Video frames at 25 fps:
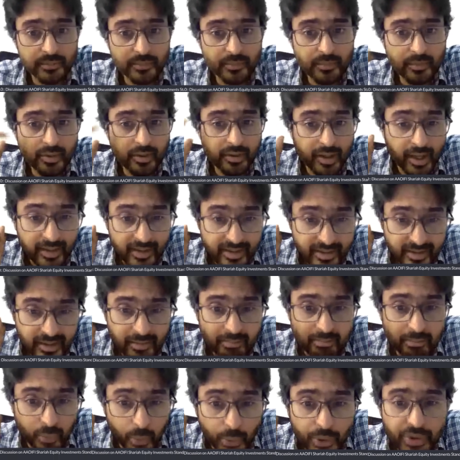That's the
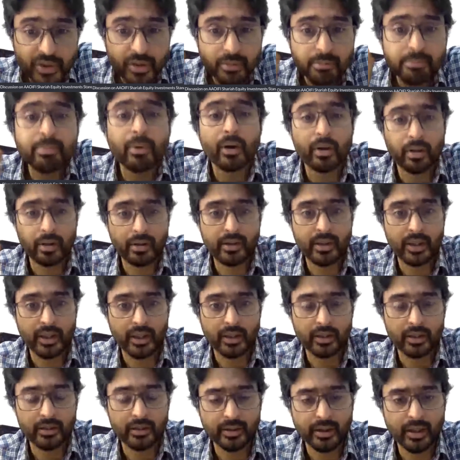most important thing.
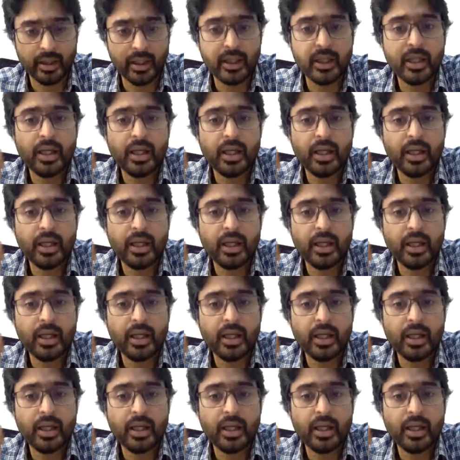Okay.